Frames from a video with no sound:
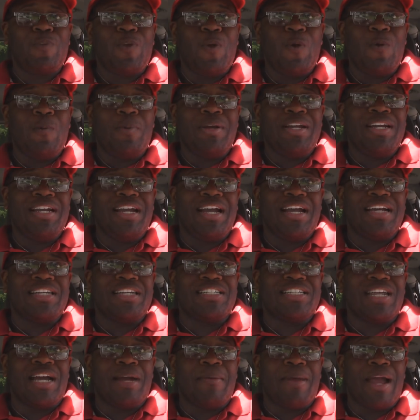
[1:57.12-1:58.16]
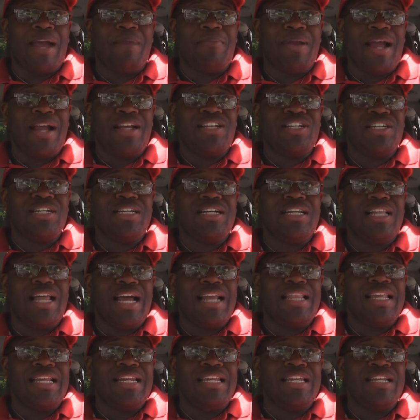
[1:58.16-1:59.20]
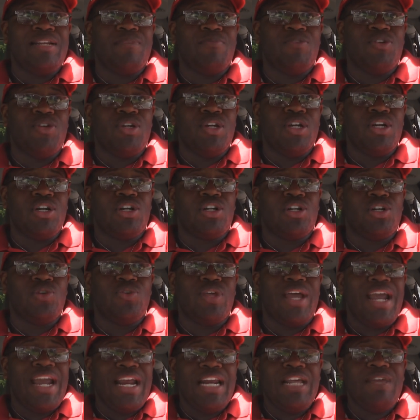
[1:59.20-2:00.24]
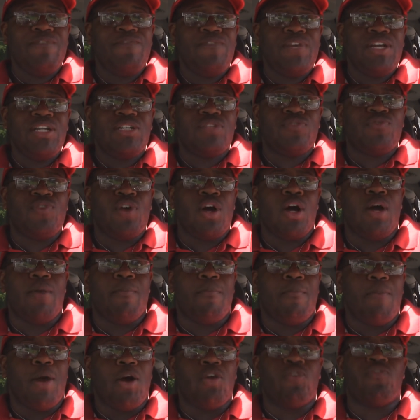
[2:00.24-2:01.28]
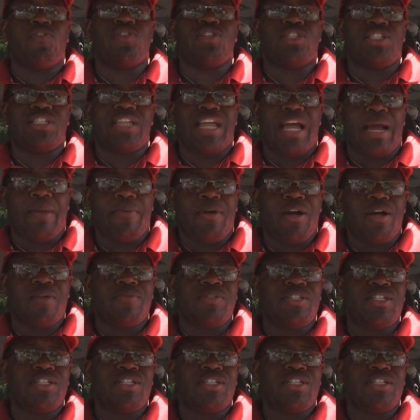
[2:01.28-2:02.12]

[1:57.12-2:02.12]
oh my gosh, I'm actually glad they didn't include any feats from Marvel vs. Capcom